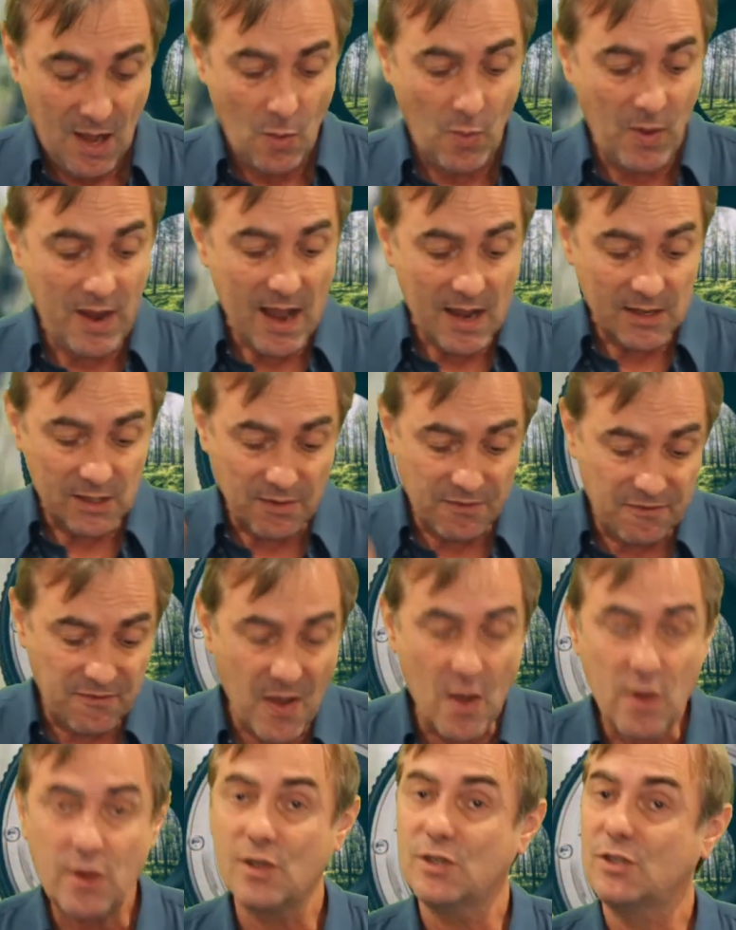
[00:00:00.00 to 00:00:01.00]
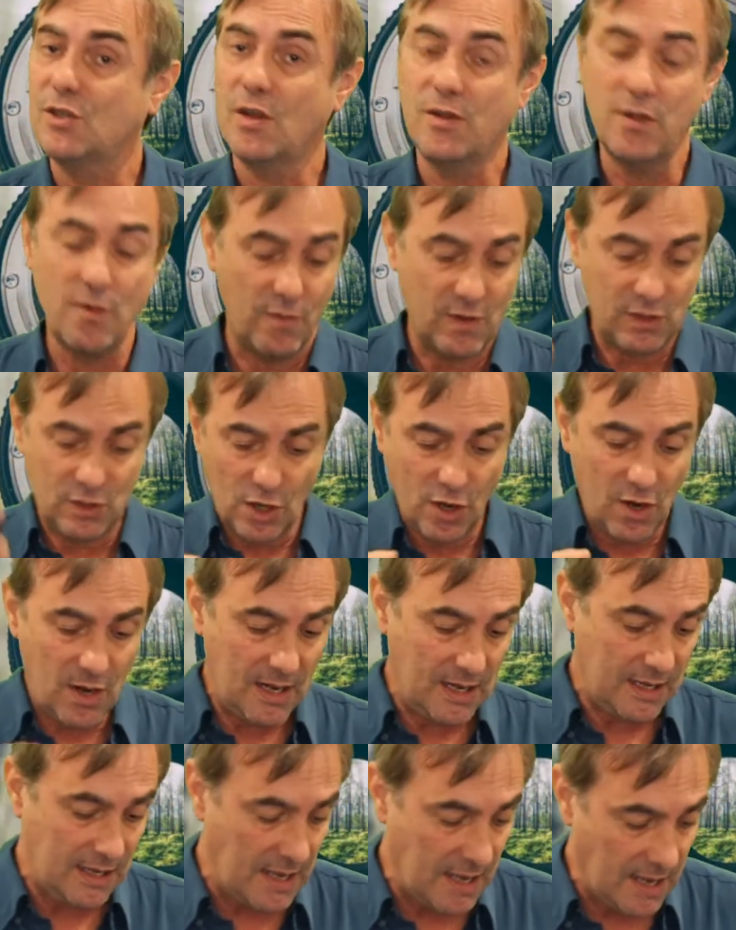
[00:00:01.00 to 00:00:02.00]
We are to focus on the
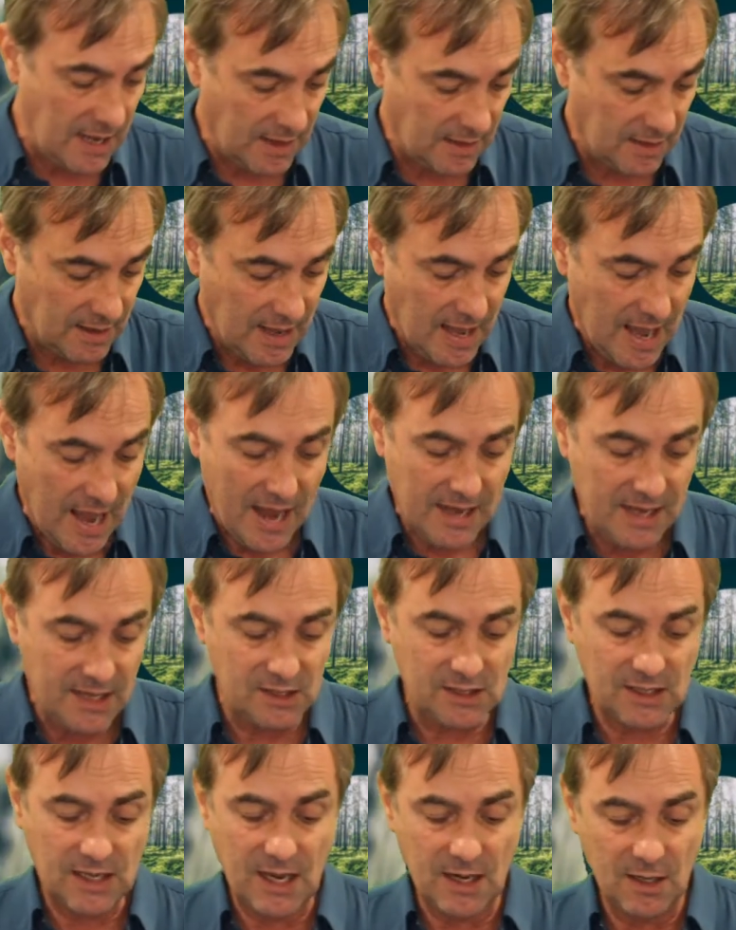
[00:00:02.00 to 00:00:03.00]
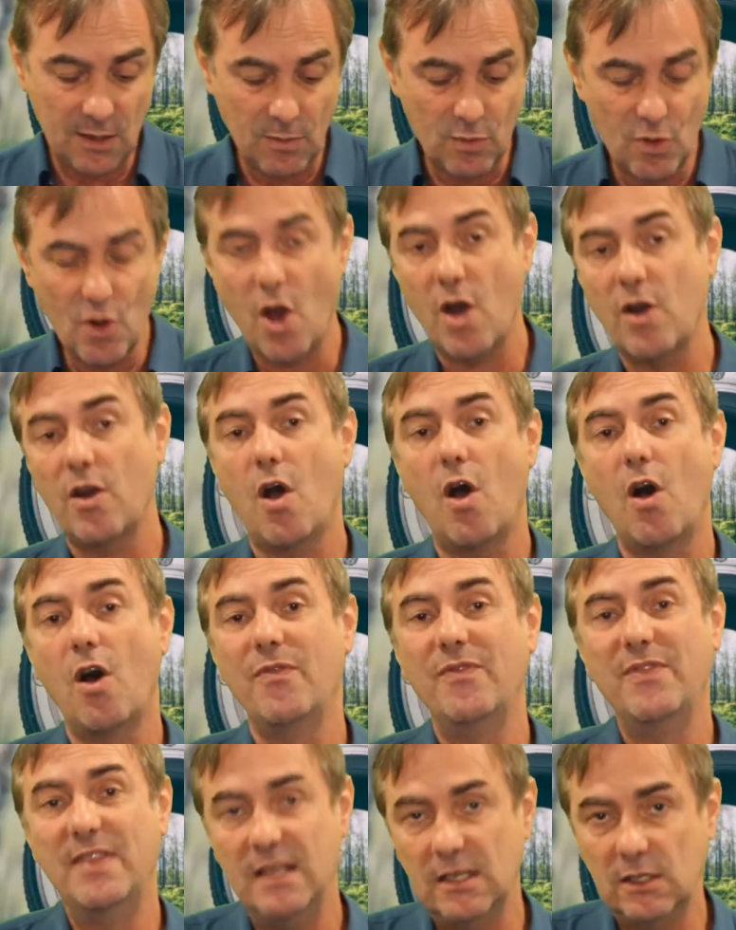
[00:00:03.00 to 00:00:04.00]
returning King and his kingdom not
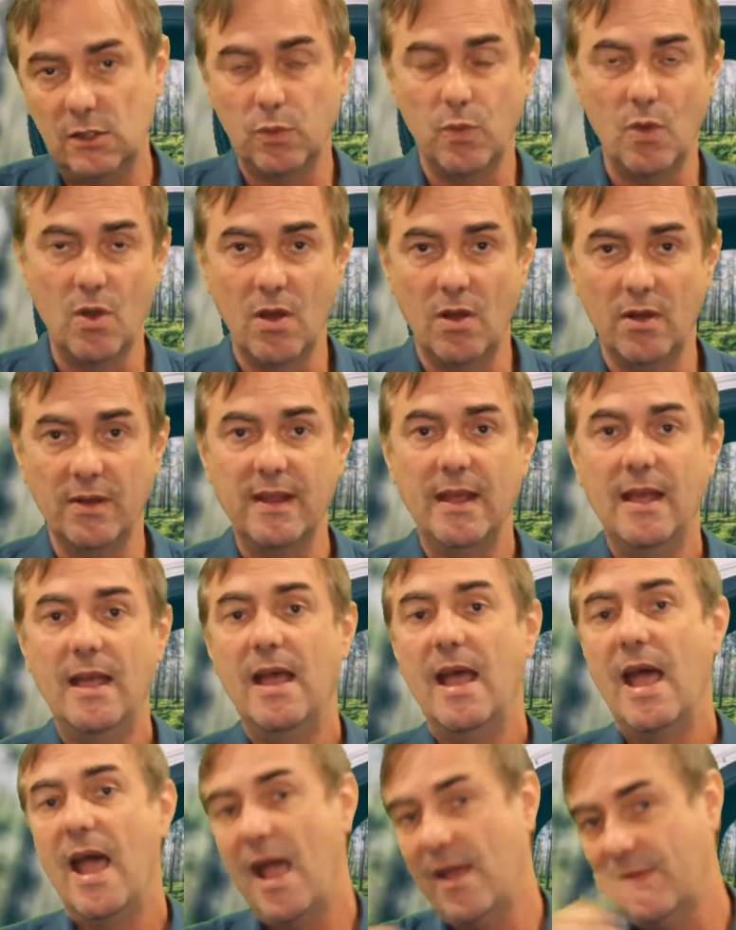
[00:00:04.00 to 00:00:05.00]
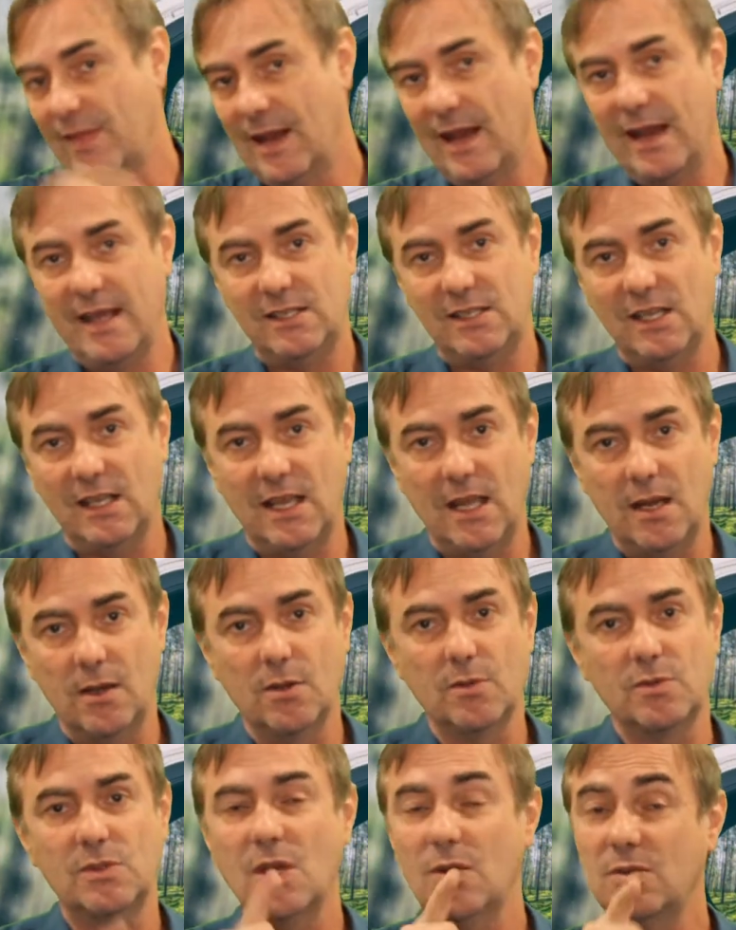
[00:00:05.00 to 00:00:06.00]
on this world and the lesser
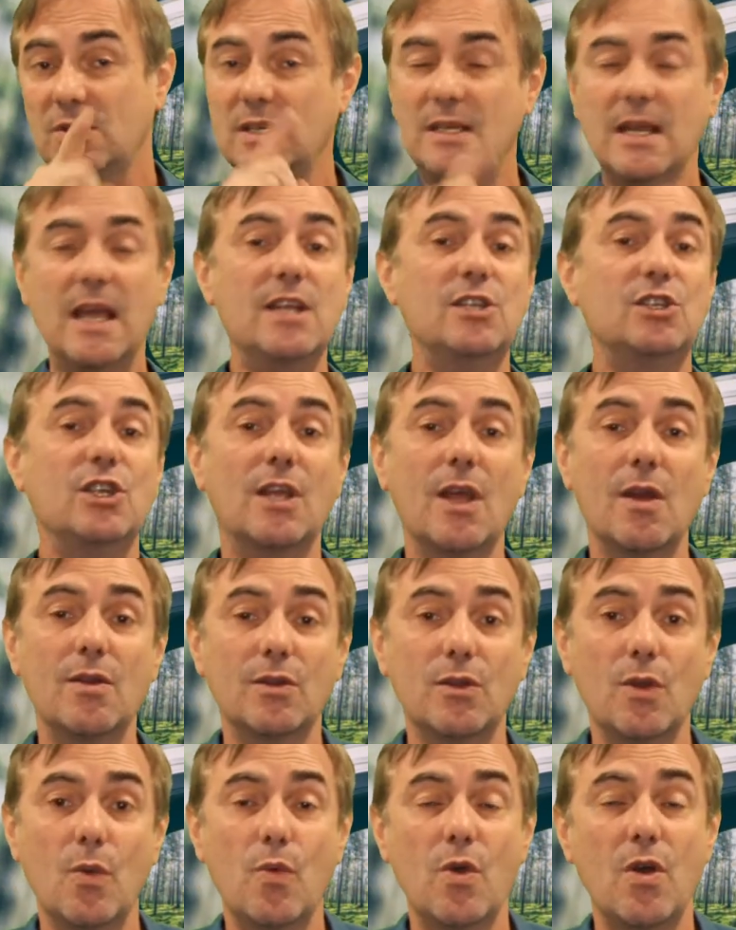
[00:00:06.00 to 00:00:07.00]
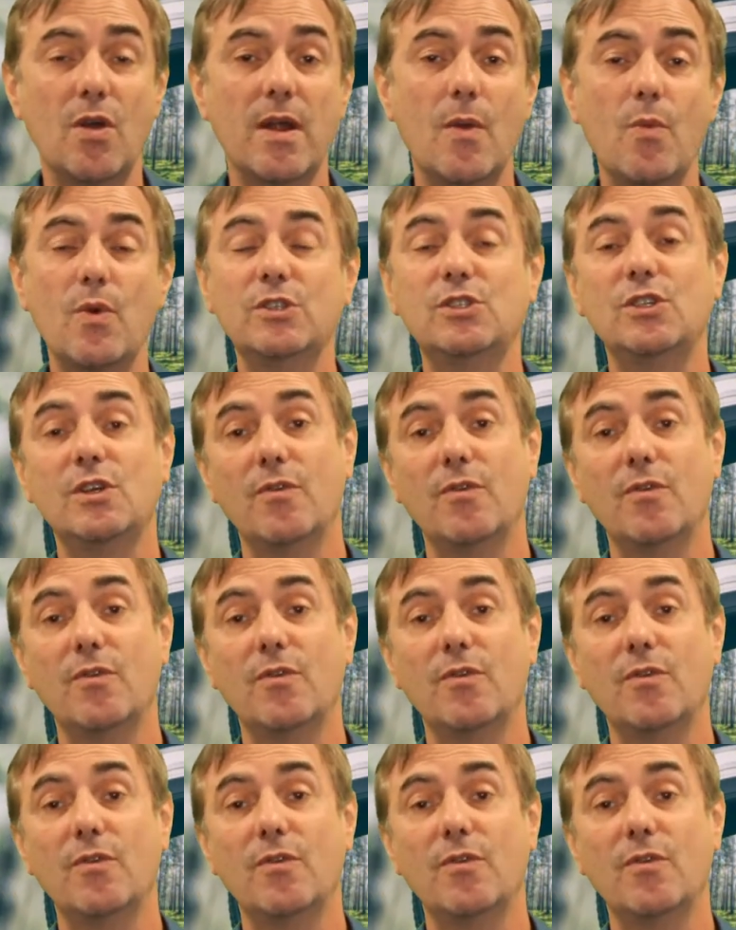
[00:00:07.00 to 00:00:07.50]
kingdom. So today, as you go into the world, I want